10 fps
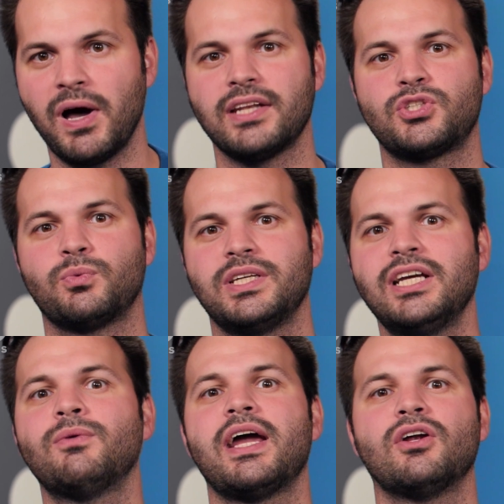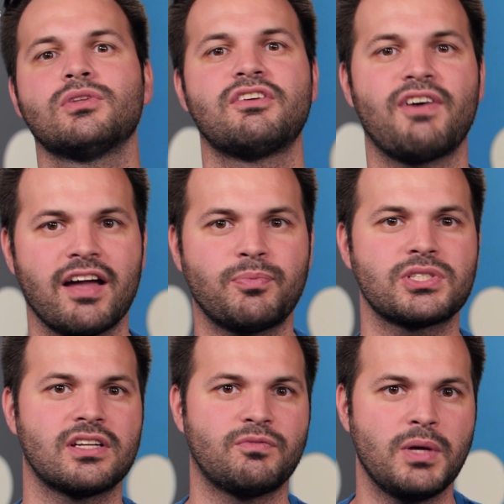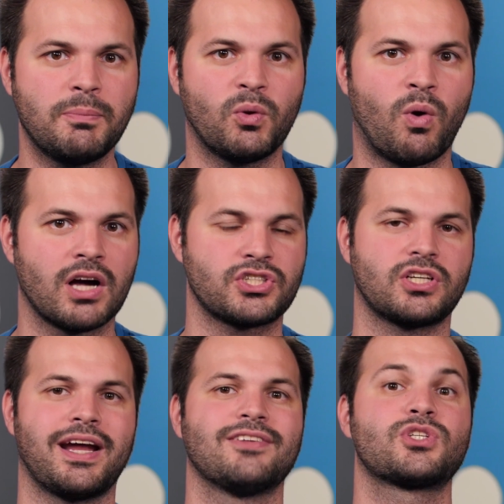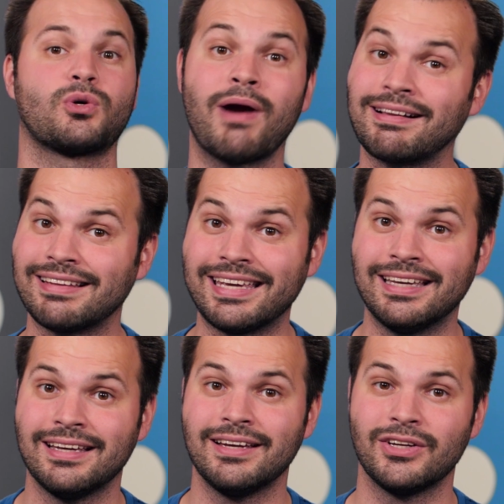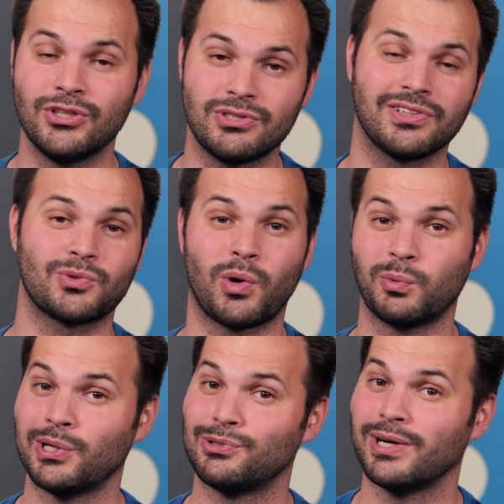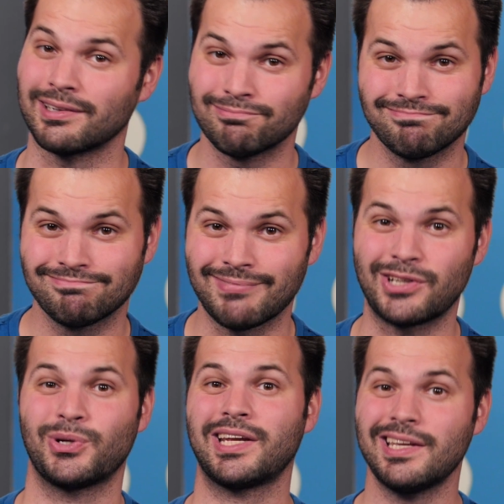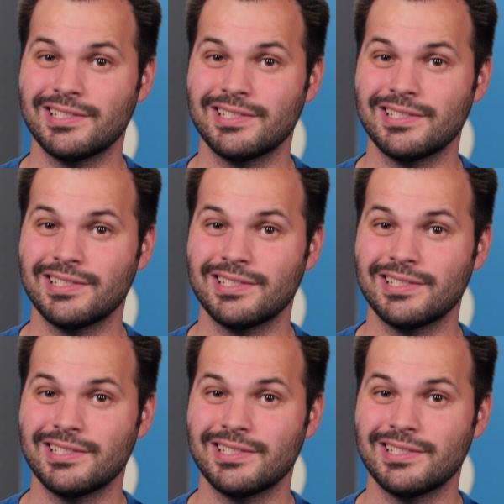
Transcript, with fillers: But to reiterate, only 5% of people wash their hands correctly using this one weird trick. That trick